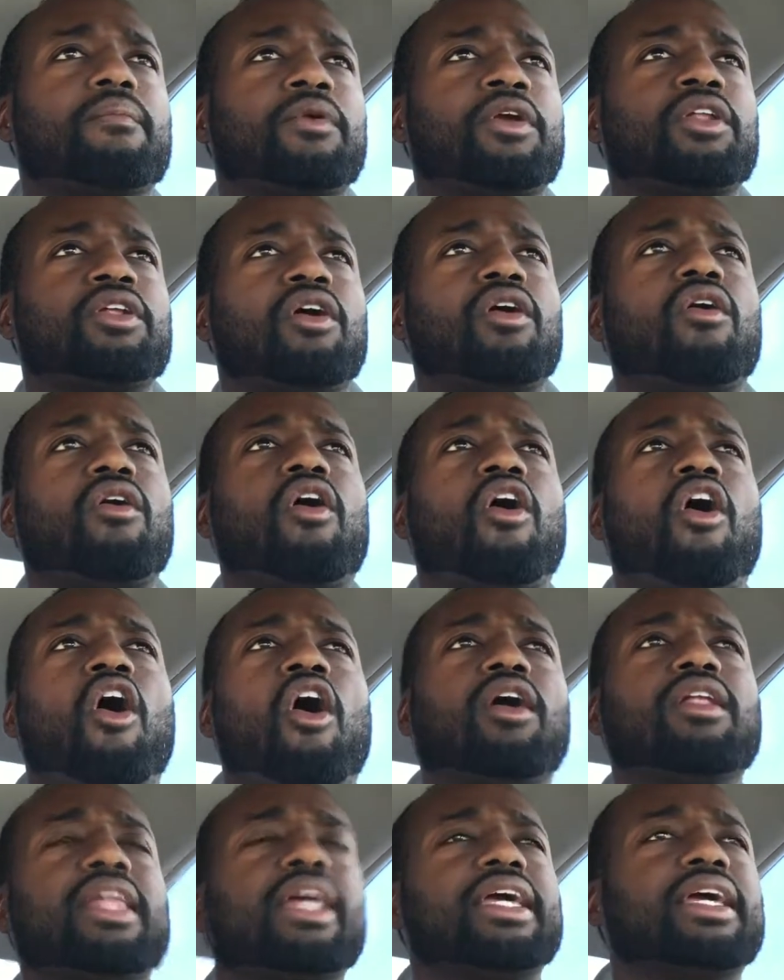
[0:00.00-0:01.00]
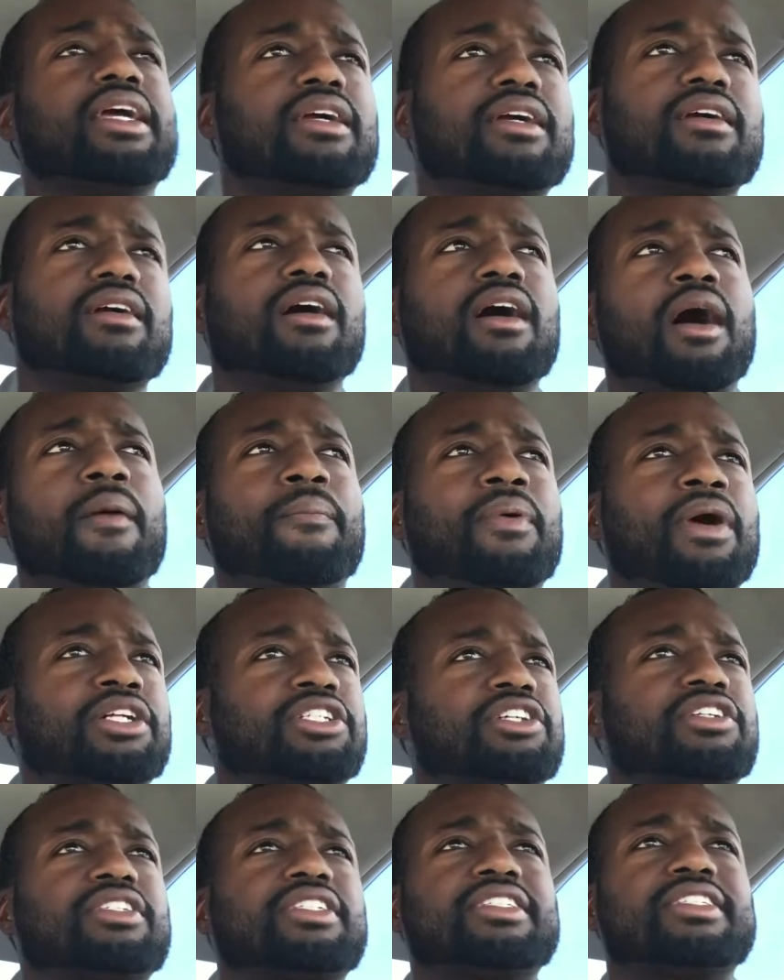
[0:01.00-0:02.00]
you hauling a
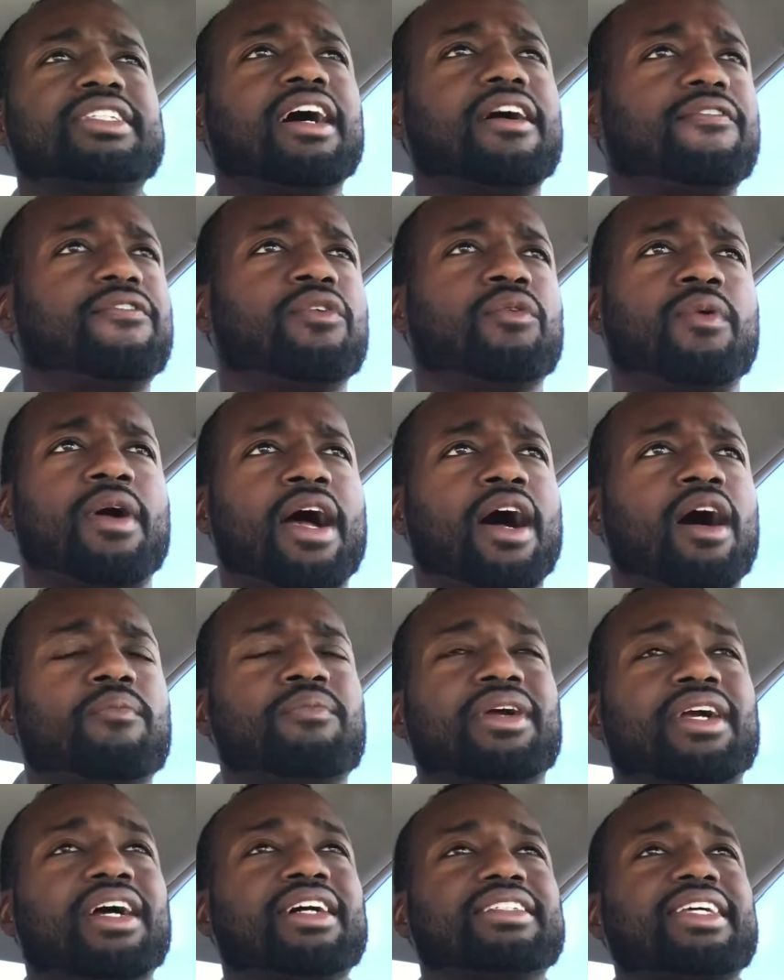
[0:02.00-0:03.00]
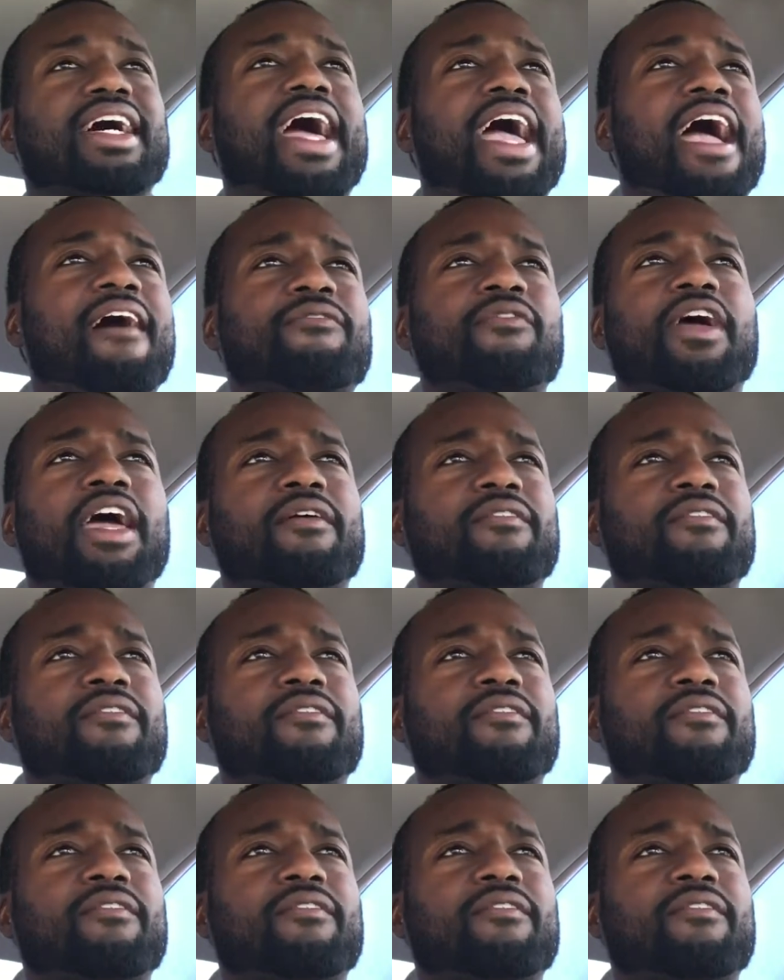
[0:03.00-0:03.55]
bunch of stuff around because I have the,